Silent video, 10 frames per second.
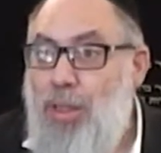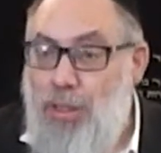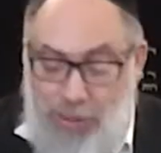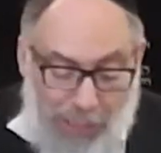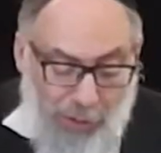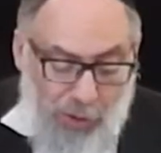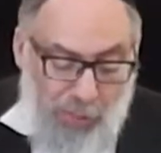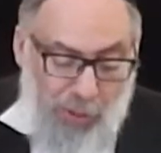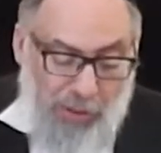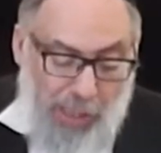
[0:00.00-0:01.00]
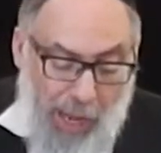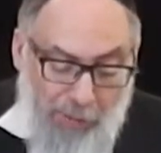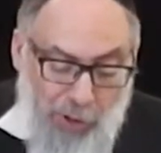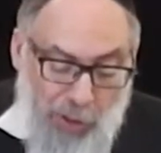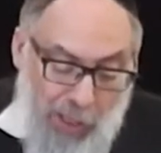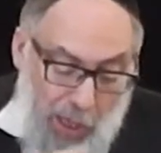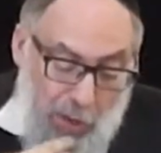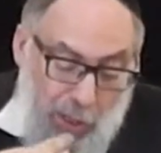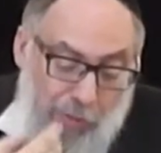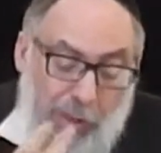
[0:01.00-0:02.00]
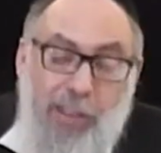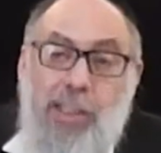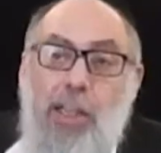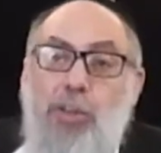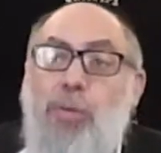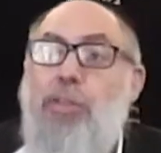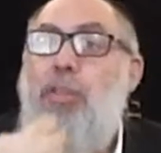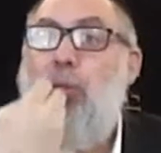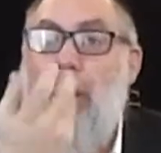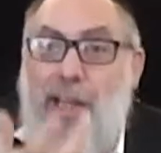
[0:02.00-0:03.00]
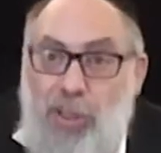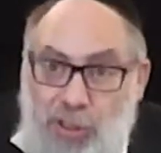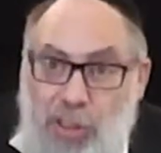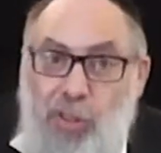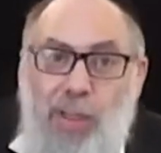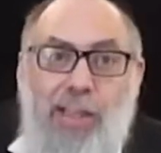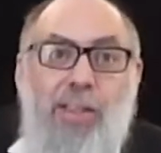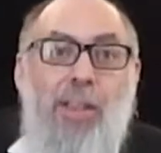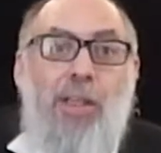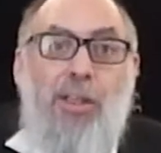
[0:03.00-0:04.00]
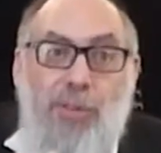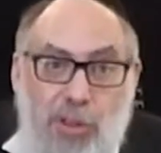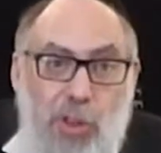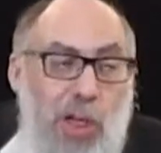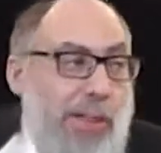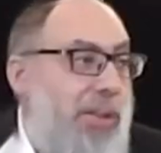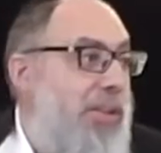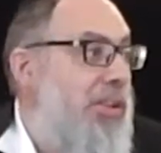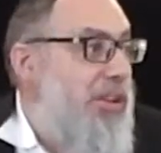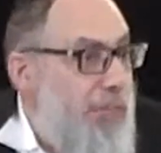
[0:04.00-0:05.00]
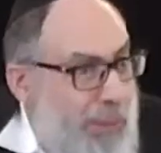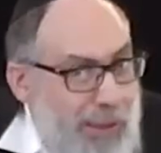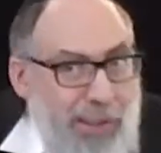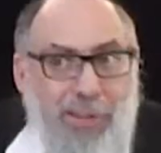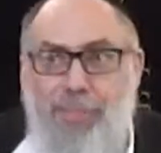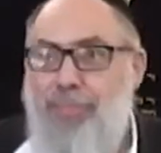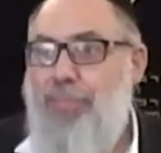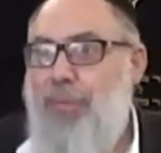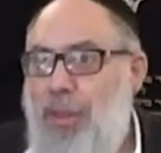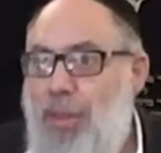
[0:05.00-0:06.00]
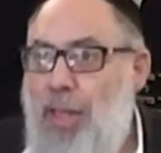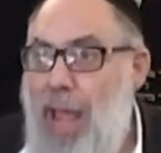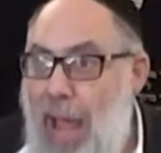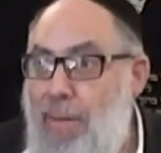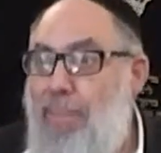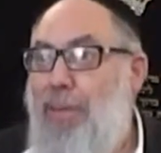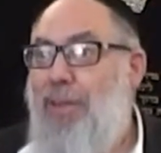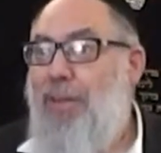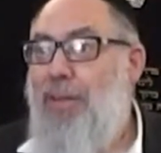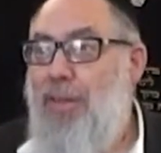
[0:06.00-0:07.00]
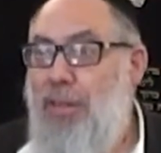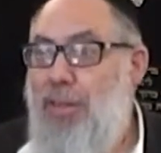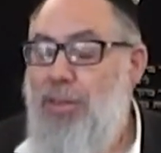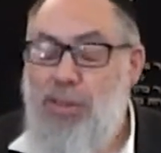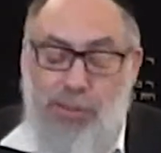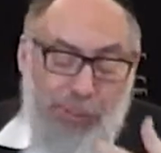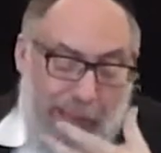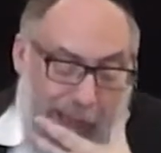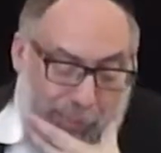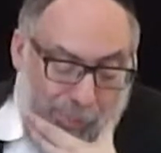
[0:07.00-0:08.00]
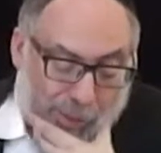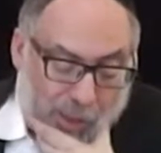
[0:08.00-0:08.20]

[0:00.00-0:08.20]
And that's what the Gemara says. Even though you can't articulate the song, you can still be happy. You can still be happy.